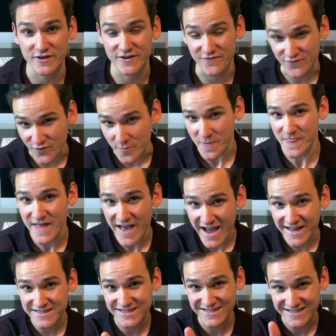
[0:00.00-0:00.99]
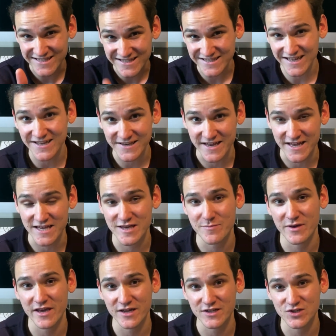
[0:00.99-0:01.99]
and from that Sunday, he
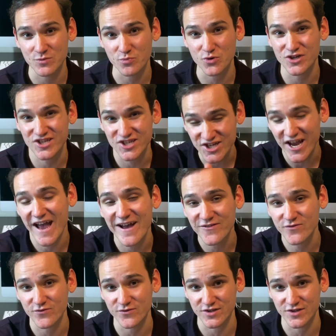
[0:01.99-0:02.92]
began to preach every